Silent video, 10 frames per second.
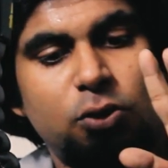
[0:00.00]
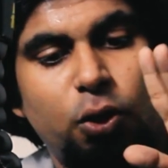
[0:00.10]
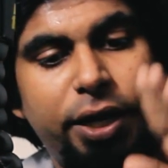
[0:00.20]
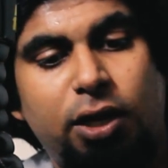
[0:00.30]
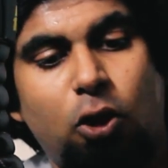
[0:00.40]

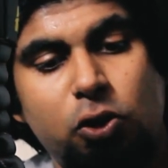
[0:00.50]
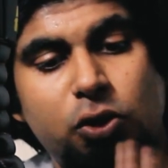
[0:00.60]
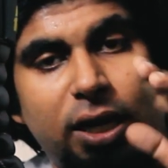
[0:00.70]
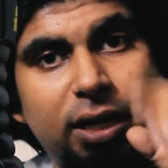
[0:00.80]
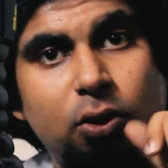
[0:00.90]
So it
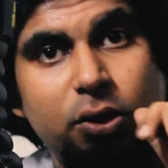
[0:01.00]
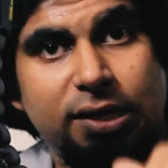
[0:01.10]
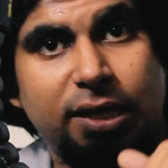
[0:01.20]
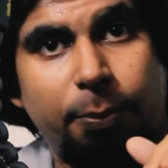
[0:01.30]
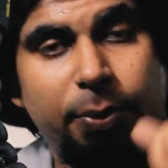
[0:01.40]
also
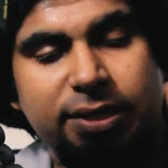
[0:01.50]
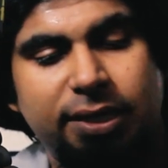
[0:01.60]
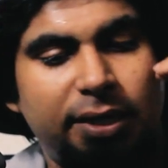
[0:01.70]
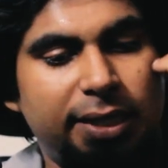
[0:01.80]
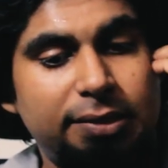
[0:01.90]
undergoes the
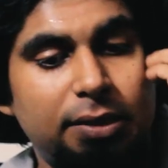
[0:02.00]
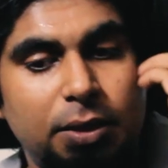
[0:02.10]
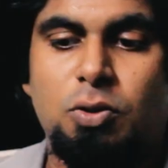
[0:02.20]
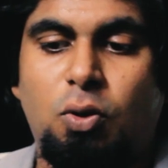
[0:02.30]
compression test.